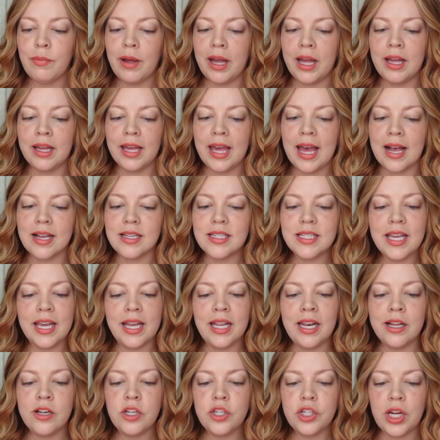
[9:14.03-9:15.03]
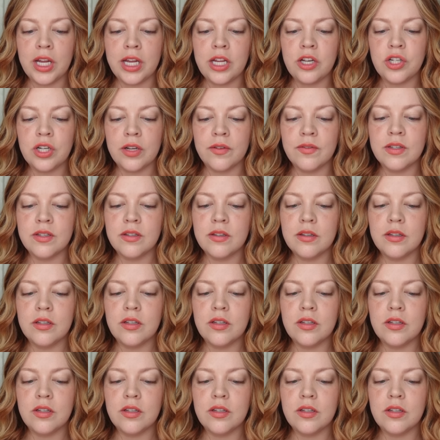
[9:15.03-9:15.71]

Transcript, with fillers: by a cascading change of,